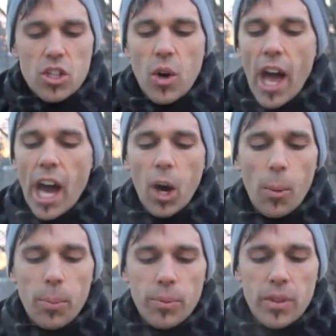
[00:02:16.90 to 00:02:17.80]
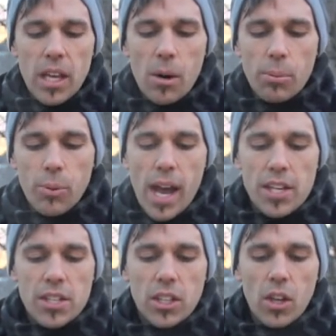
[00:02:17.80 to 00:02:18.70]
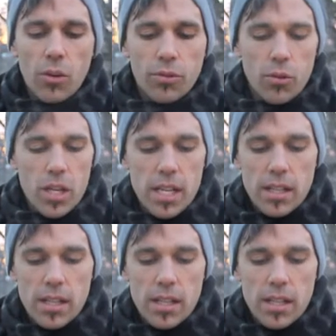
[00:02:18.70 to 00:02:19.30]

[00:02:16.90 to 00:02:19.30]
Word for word: to help the oppressed go free,